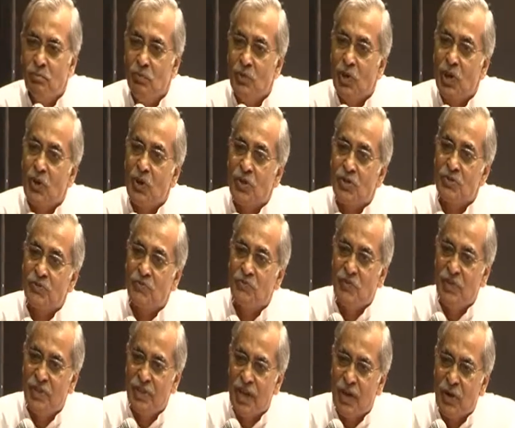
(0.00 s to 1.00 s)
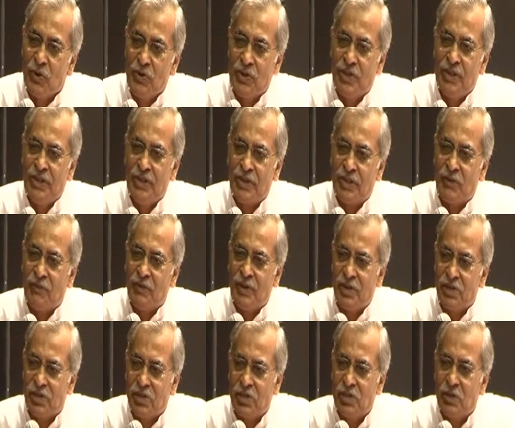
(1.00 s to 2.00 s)
because without the
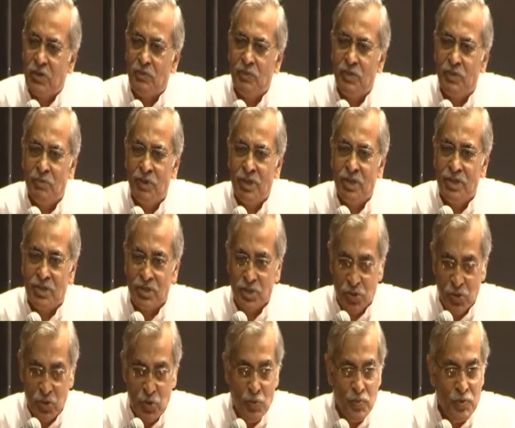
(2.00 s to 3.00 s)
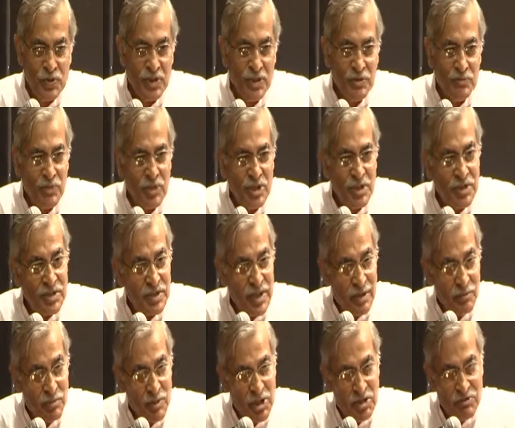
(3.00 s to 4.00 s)
intervention of the British troops and British
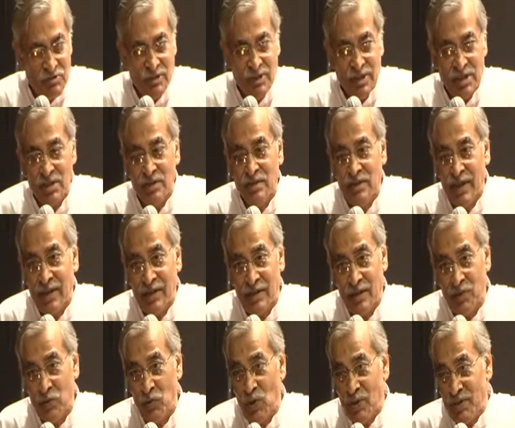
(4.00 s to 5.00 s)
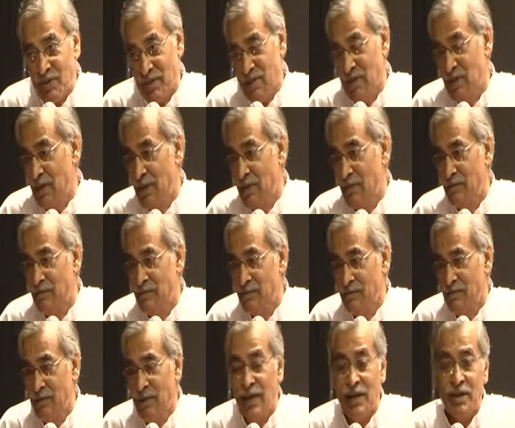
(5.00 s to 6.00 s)
administration that it was here,
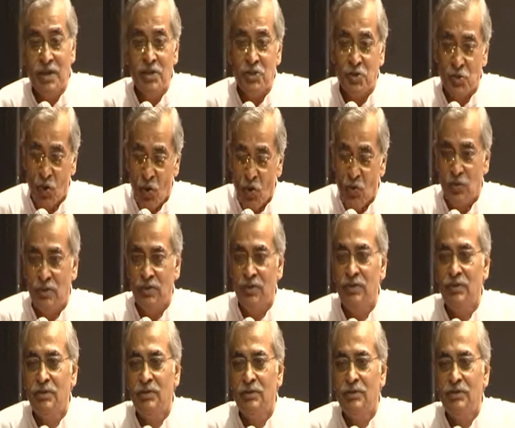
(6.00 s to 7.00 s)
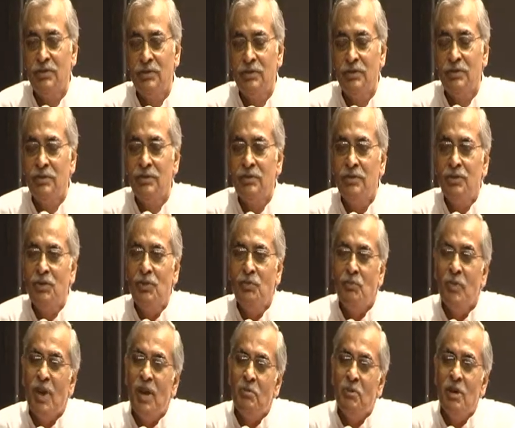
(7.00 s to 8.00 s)
and his own,
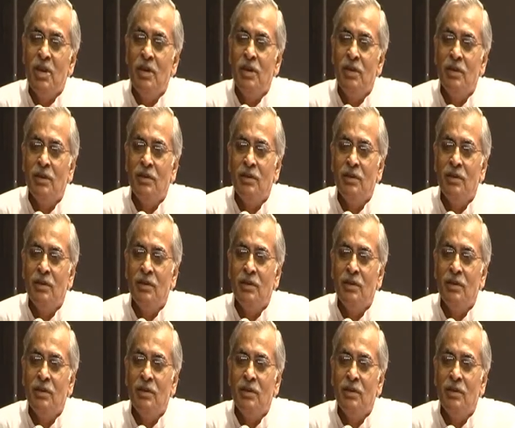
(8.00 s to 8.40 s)
maybe